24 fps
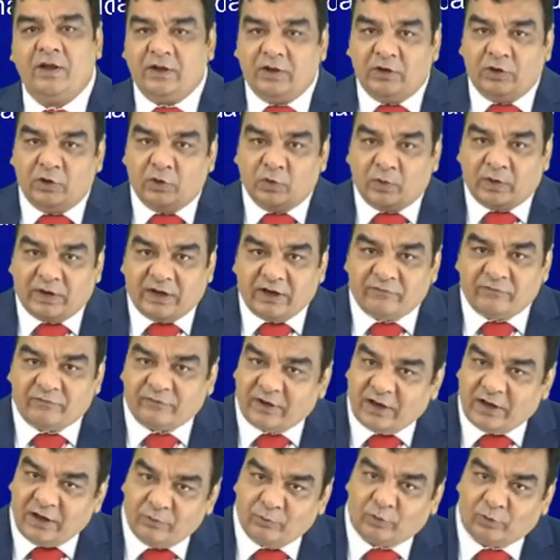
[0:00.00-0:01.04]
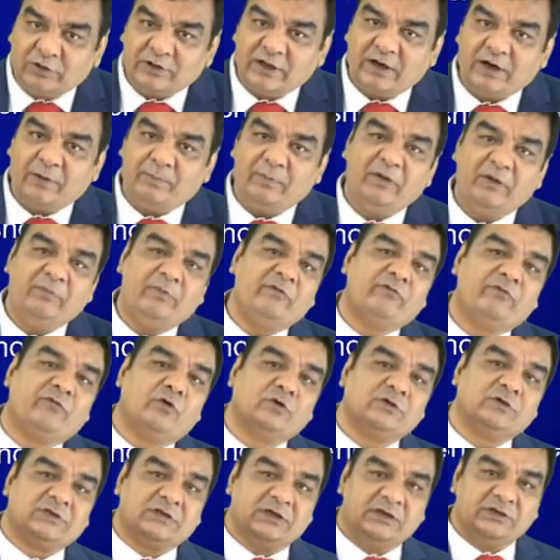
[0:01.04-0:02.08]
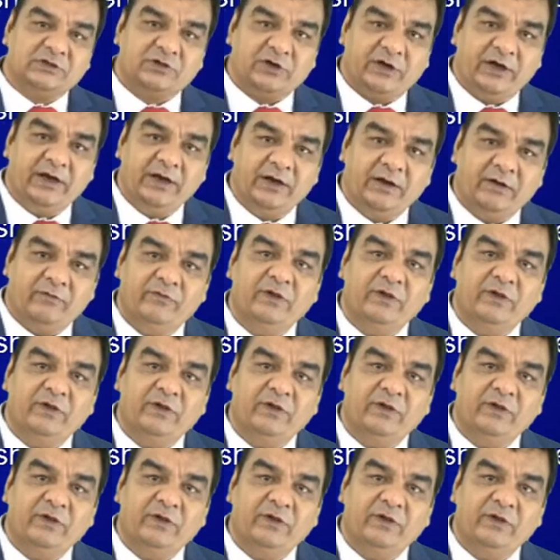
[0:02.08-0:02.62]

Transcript: you give chemotherapy before surgery,